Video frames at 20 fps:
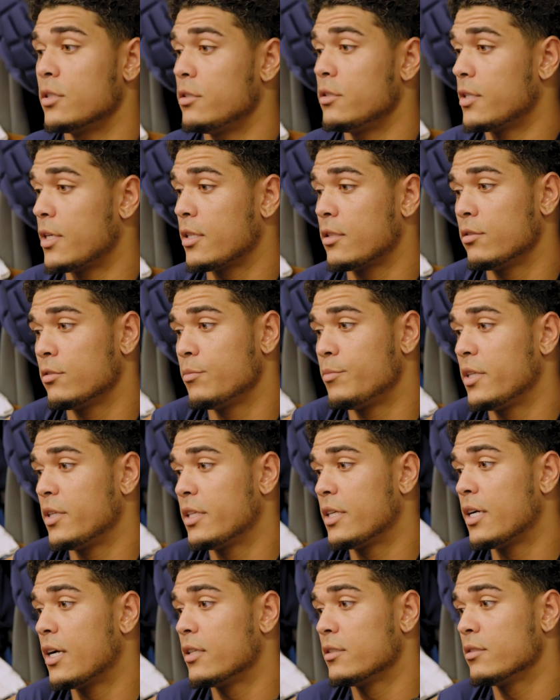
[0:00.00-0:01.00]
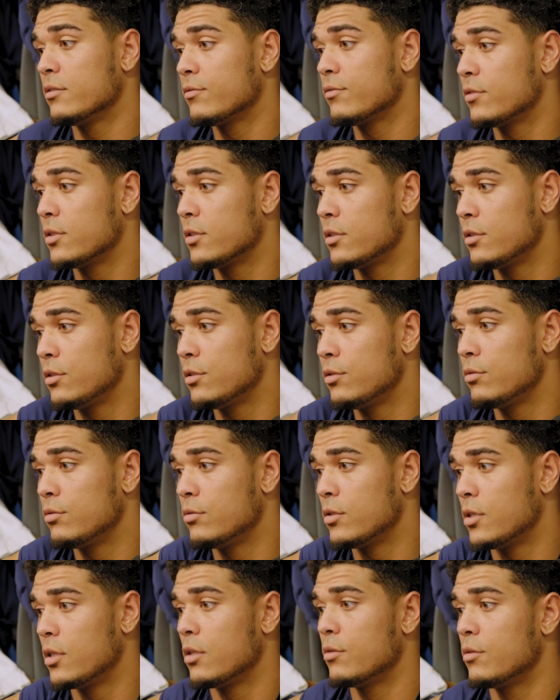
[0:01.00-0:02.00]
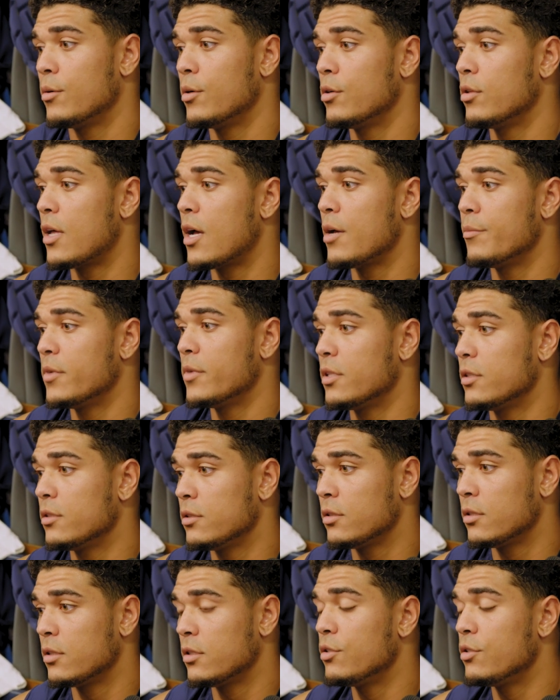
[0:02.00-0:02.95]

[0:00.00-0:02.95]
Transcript: you got those big guys in front of you, the old linemen,